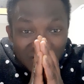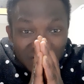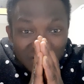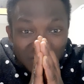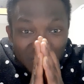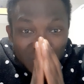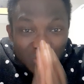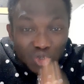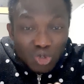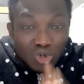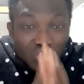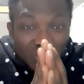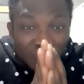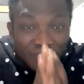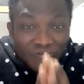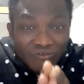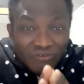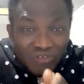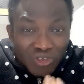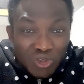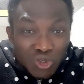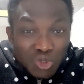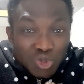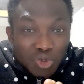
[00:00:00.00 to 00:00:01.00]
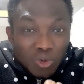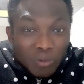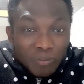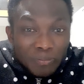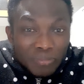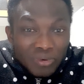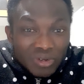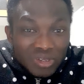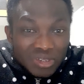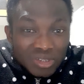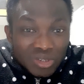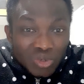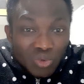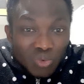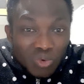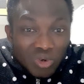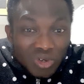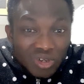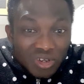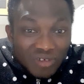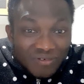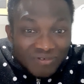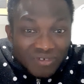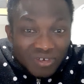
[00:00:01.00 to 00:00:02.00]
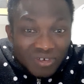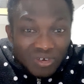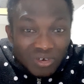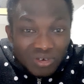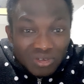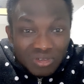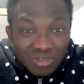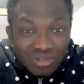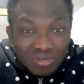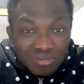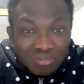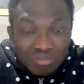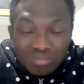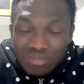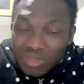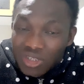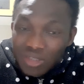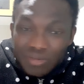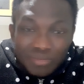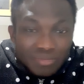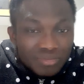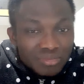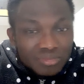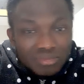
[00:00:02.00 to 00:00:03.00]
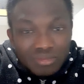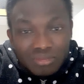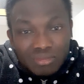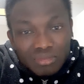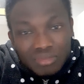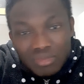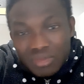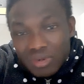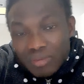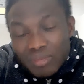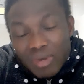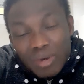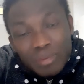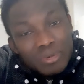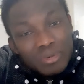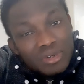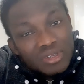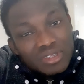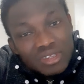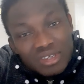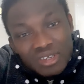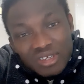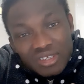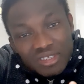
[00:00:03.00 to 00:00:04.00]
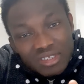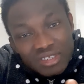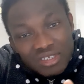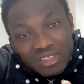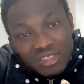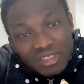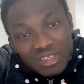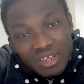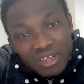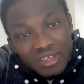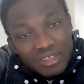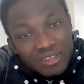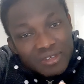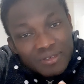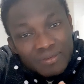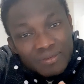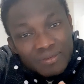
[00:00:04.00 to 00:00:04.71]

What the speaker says: you refuse to praise the word of God. My brother and sister,